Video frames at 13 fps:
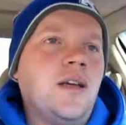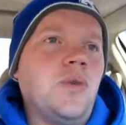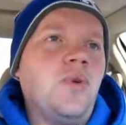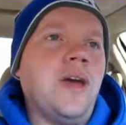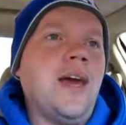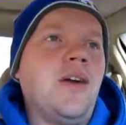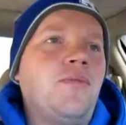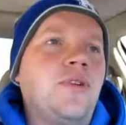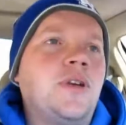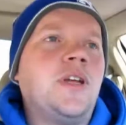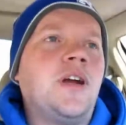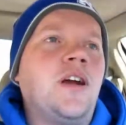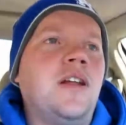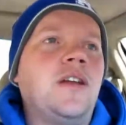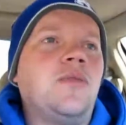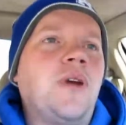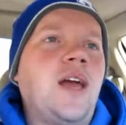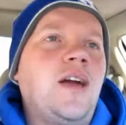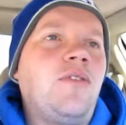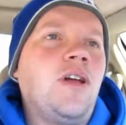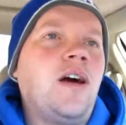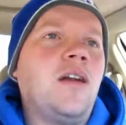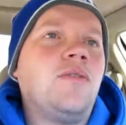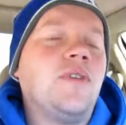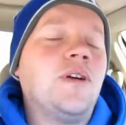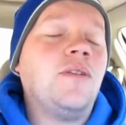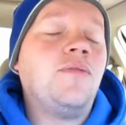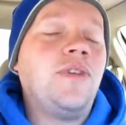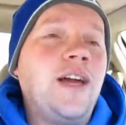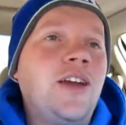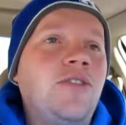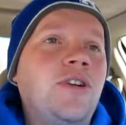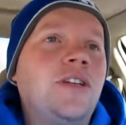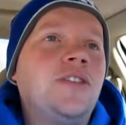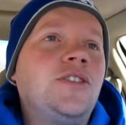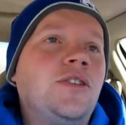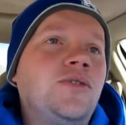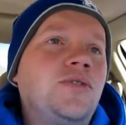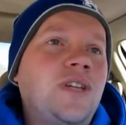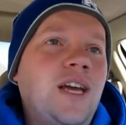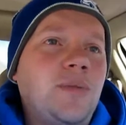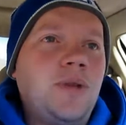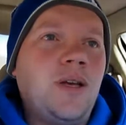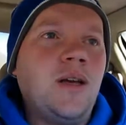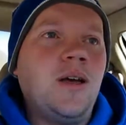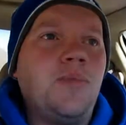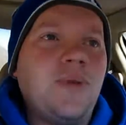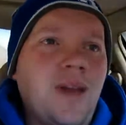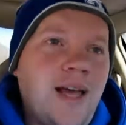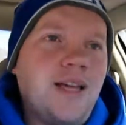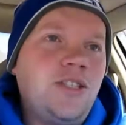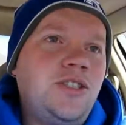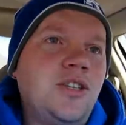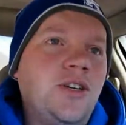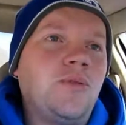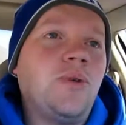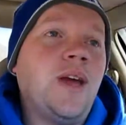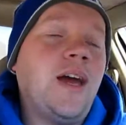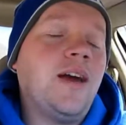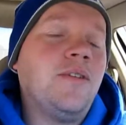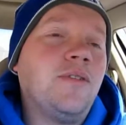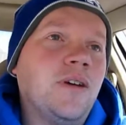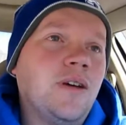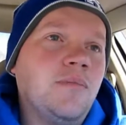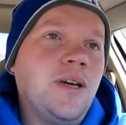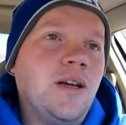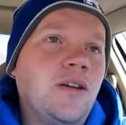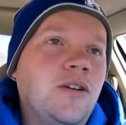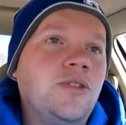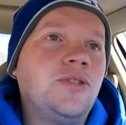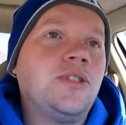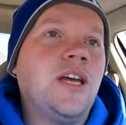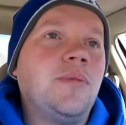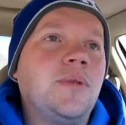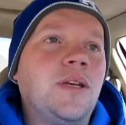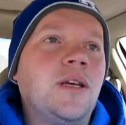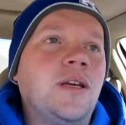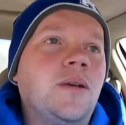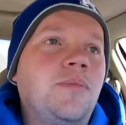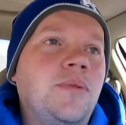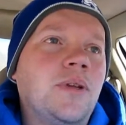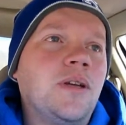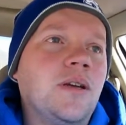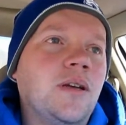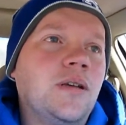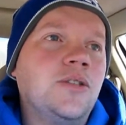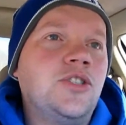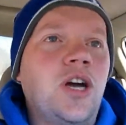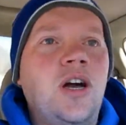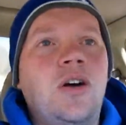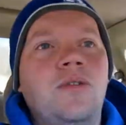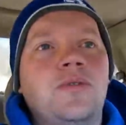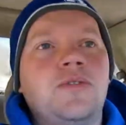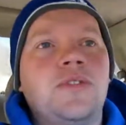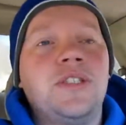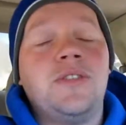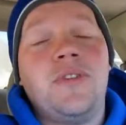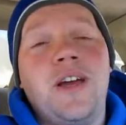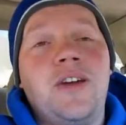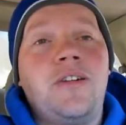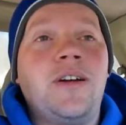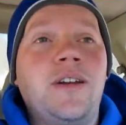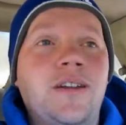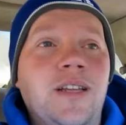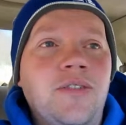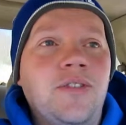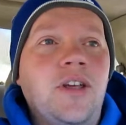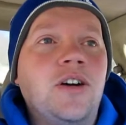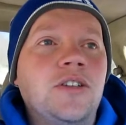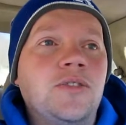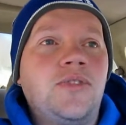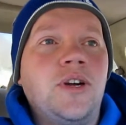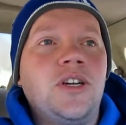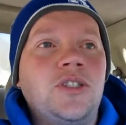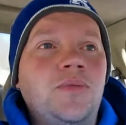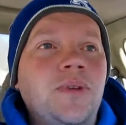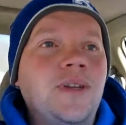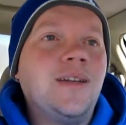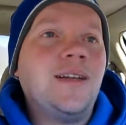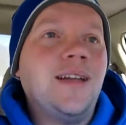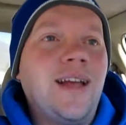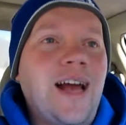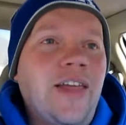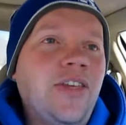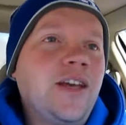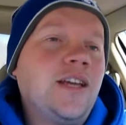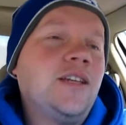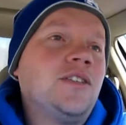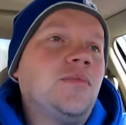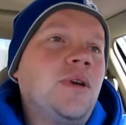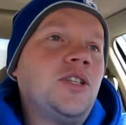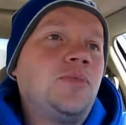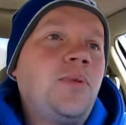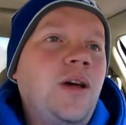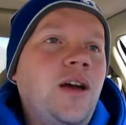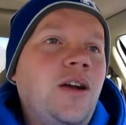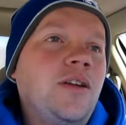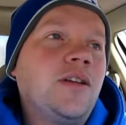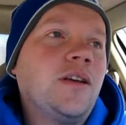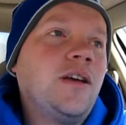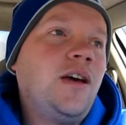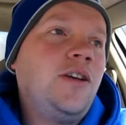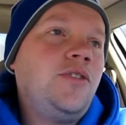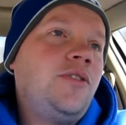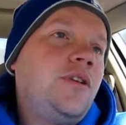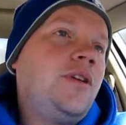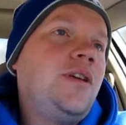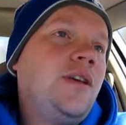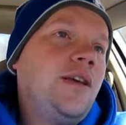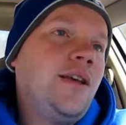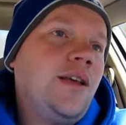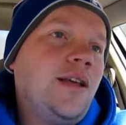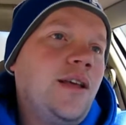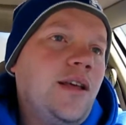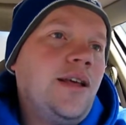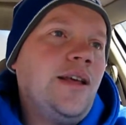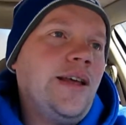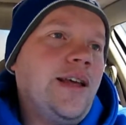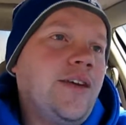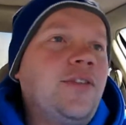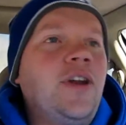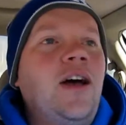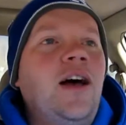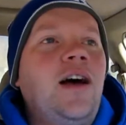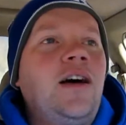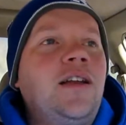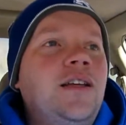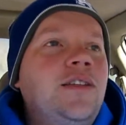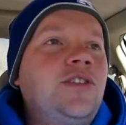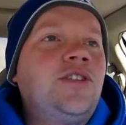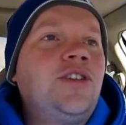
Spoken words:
We have a lot of veterans who stepped up last year. We have Miller who stepped up. Jones is a veteran, even though he's a freshman. I think he's the best player in the country. If not, he's